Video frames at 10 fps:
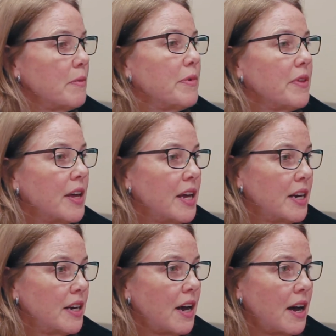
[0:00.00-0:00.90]
up,
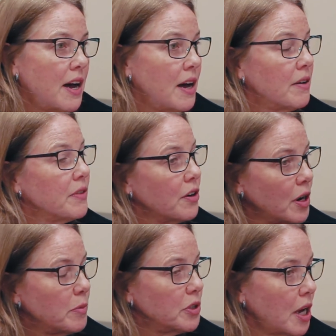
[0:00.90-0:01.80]
then they're
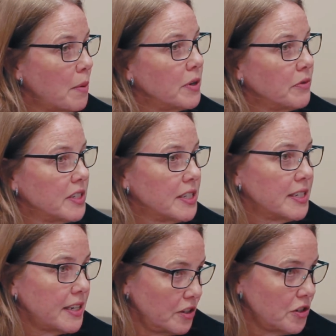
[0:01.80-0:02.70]
able to come and visit
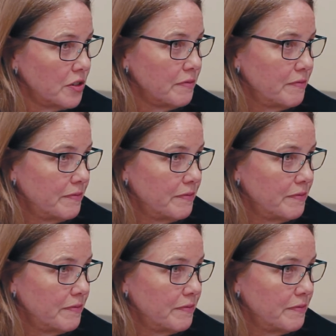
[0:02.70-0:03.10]
the center.